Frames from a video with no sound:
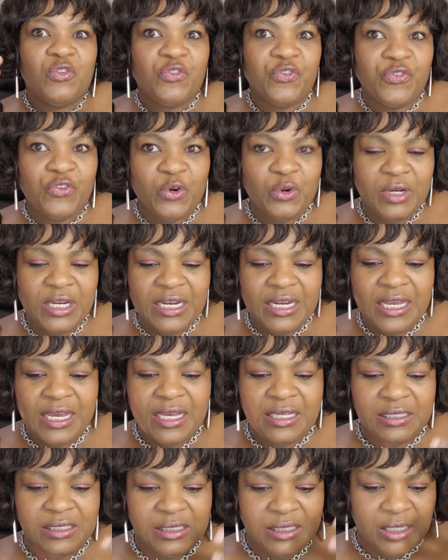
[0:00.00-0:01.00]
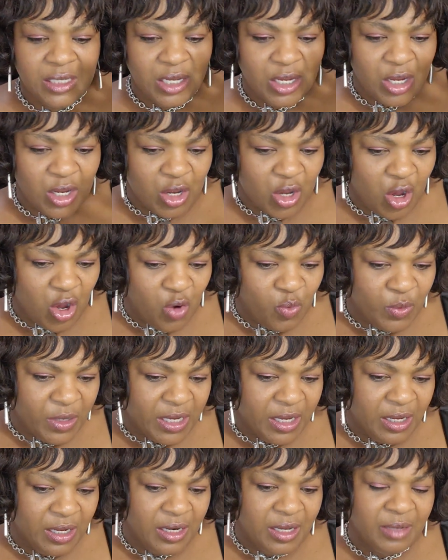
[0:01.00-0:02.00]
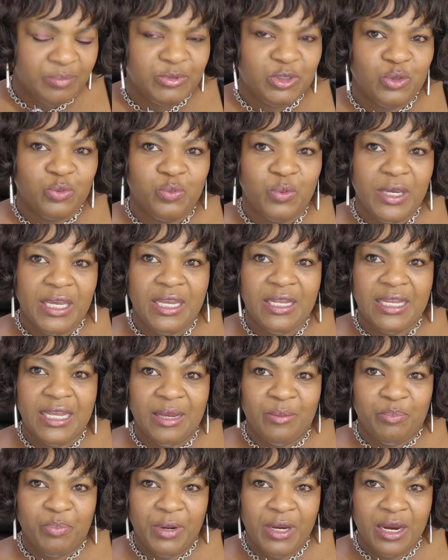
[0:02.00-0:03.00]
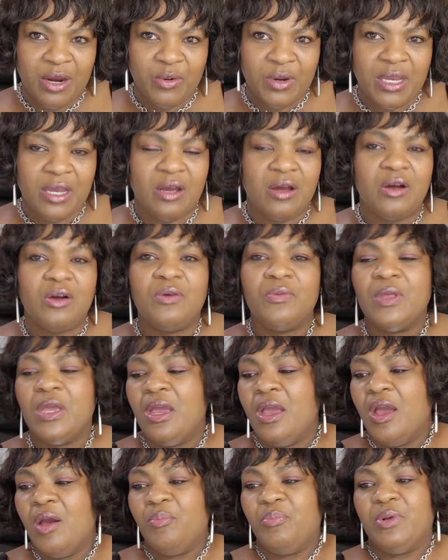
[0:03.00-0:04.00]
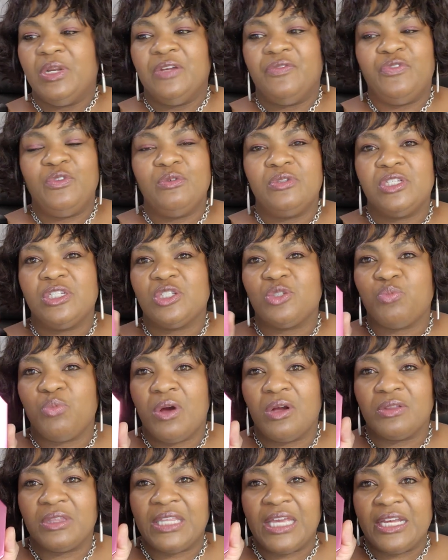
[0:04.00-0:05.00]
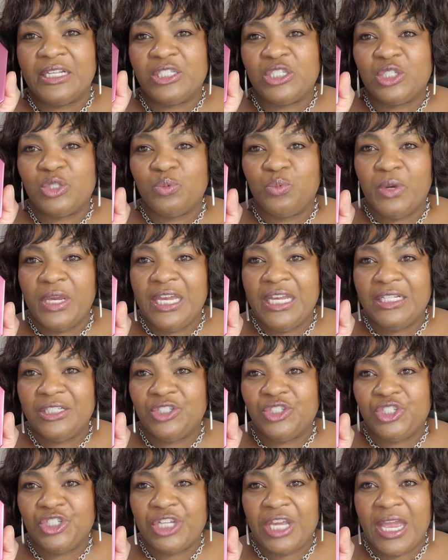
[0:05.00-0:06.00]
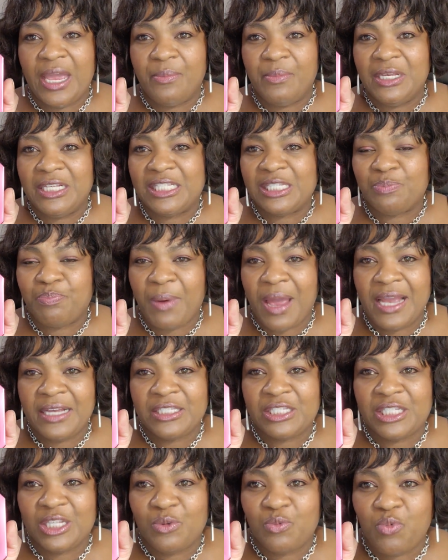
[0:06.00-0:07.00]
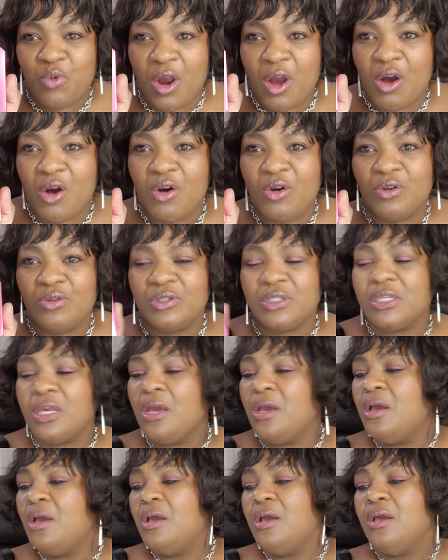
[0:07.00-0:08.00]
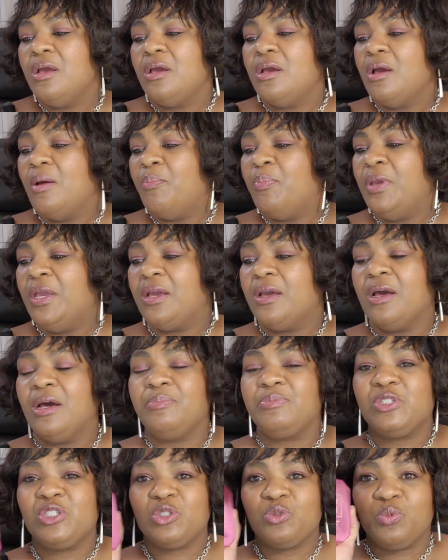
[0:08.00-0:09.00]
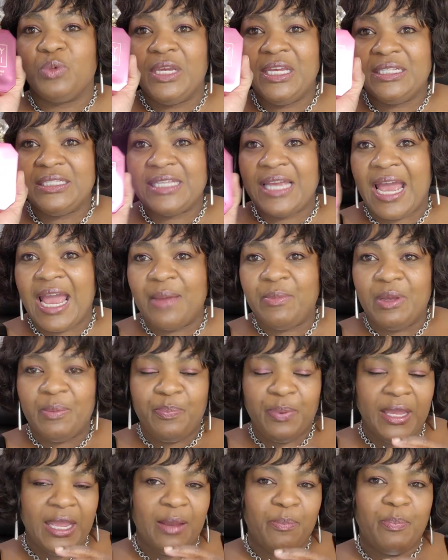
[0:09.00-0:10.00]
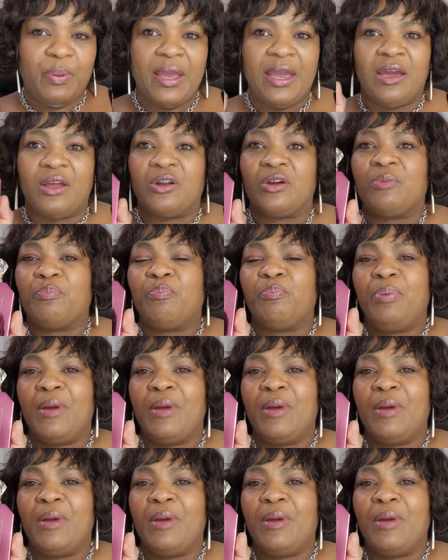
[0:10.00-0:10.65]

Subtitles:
fruitiness, go with Club de Wheat Imperial. But if you just want that sweet, jammy, spicy rose, pick up Sweet Diamond Pink Pepper.